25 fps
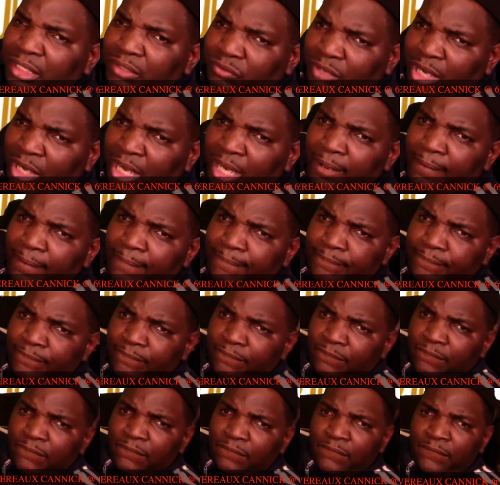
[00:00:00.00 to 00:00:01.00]
right?
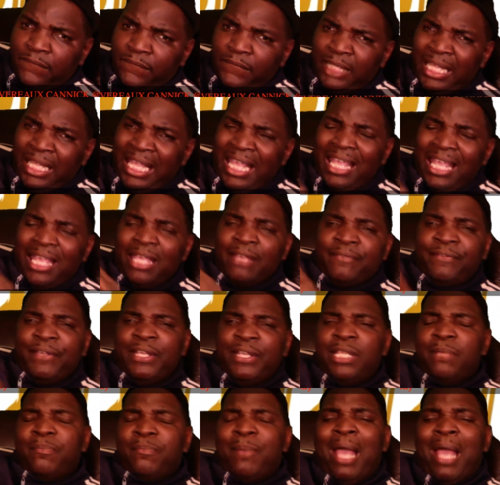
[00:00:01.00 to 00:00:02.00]
If
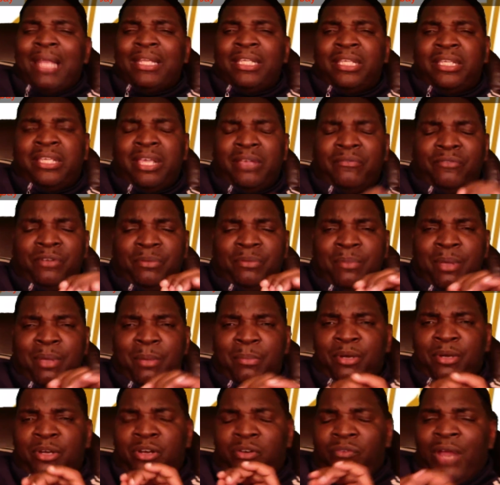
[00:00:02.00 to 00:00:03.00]
anybody can
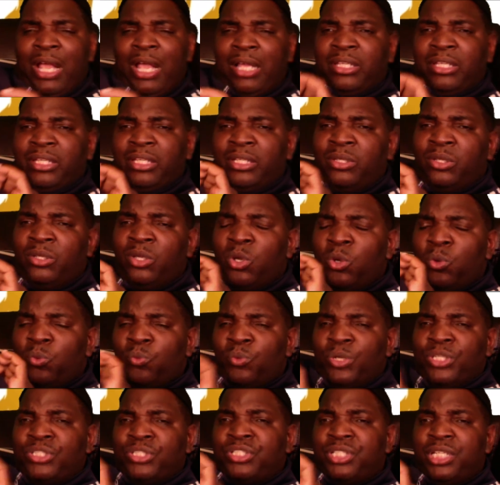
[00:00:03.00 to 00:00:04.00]
remember correctly,
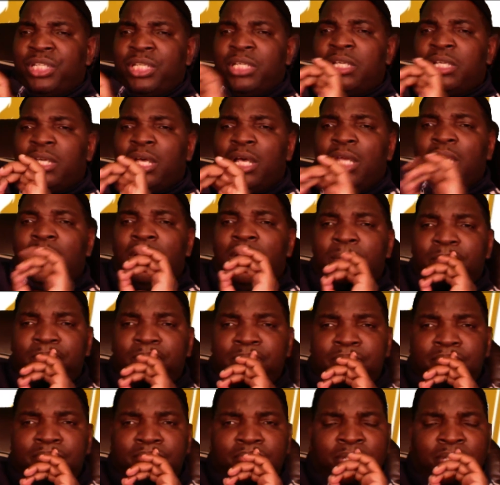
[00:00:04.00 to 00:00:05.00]
when she cut up
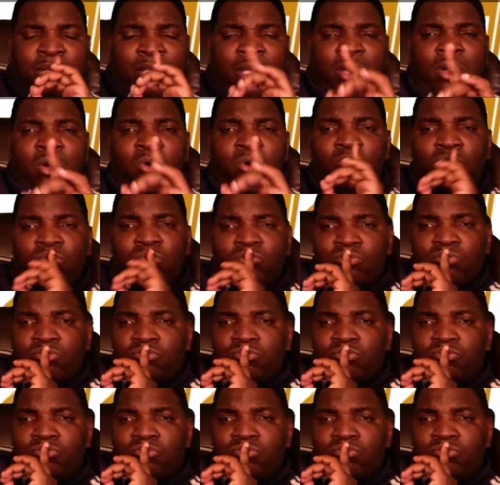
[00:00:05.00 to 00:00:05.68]
the coat,